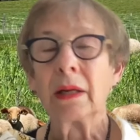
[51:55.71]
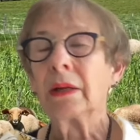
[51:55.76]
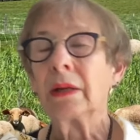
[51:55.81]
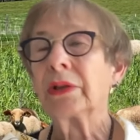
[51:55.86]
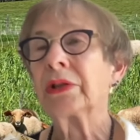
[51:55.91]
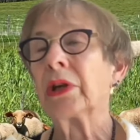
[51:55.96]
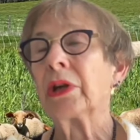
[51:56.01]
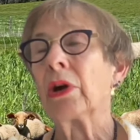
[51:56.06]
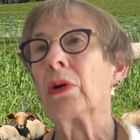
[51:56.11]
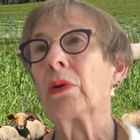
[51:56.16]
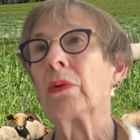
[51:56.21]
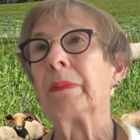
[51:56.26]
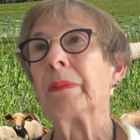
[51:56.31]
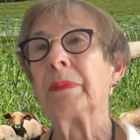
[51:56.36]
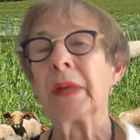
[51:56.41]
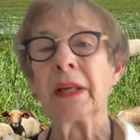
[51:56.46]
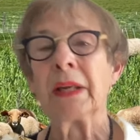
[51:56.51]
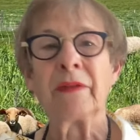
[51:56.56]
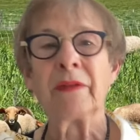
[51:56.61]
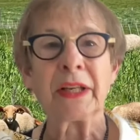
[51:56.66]
So
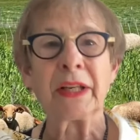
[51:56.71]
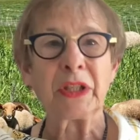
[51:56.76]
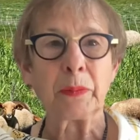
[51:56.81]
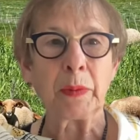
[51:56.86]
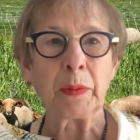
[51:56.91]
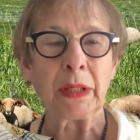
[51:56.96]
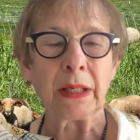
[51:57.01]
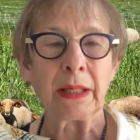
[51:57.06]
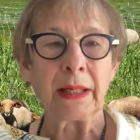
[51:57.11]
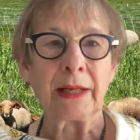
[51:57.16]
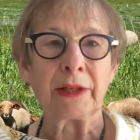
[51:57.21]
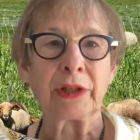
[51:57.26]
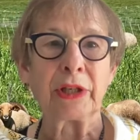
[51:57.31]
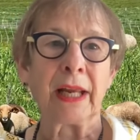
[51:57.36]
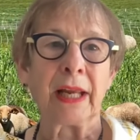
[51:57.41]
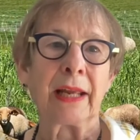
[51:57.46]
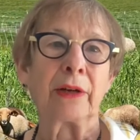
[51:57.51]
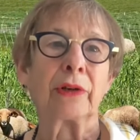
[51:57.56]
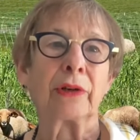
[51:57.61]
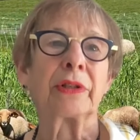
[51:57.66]
investment in
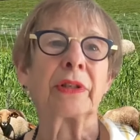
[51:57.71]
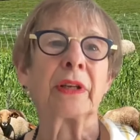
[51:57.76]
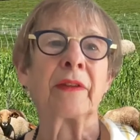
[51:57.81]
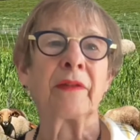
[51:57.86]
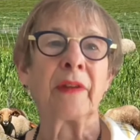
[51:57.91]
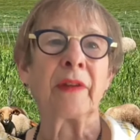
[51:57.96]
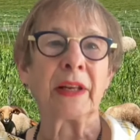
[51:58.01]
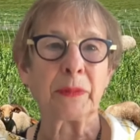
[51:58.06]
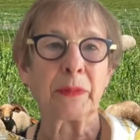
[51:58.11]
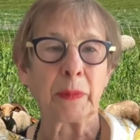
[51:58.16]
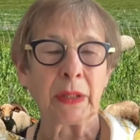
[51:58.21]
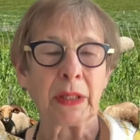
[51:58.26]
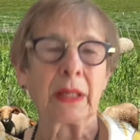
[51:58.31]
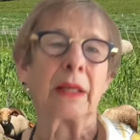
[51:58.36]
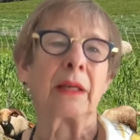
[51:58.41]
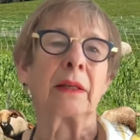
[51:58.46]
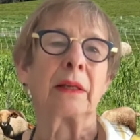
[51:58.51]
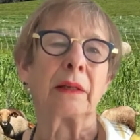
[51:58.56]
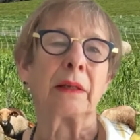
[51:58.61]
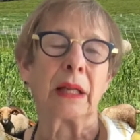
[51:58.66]
educators, investment
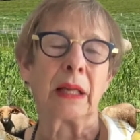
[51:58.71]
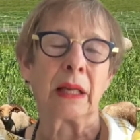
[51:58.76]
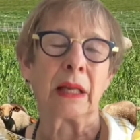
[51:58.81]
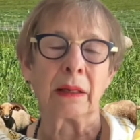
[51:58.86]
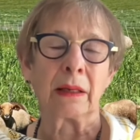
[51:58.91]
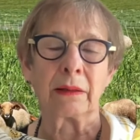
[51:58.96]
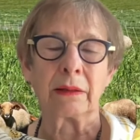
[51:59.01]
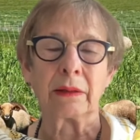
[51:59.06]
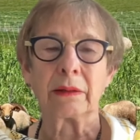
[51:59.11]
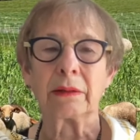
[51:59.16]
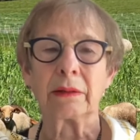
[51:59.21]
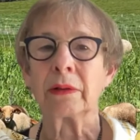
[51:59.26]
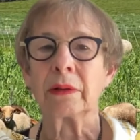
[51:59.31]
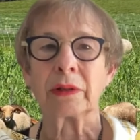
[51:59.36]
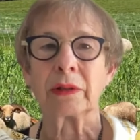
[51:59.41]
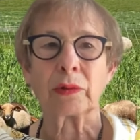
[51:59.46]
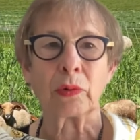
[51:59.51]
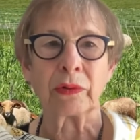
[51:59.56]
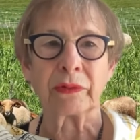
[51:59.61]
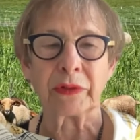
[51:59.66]
in in the
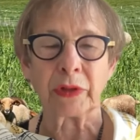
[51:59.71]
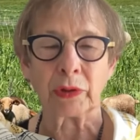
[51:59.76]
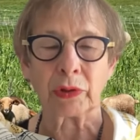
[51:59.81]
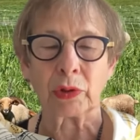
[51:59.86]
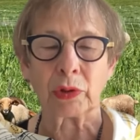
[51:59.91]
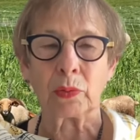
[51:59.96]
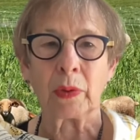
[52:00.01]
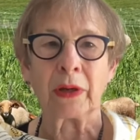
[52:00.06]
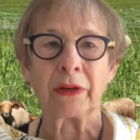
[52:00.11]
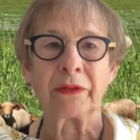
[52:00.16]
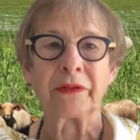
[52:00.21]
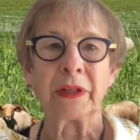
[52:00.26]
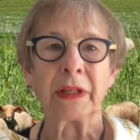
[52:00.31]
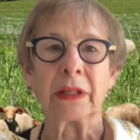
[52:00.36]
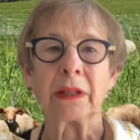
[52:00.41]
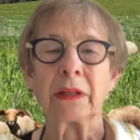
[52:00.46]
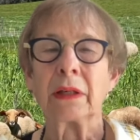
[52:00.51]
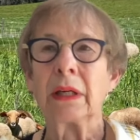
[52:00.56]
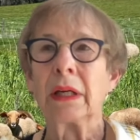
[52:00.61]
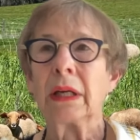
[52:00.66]
School of Social
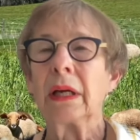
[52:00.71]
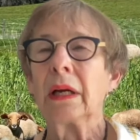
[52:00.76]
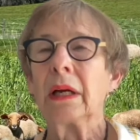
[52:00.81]
Welfare,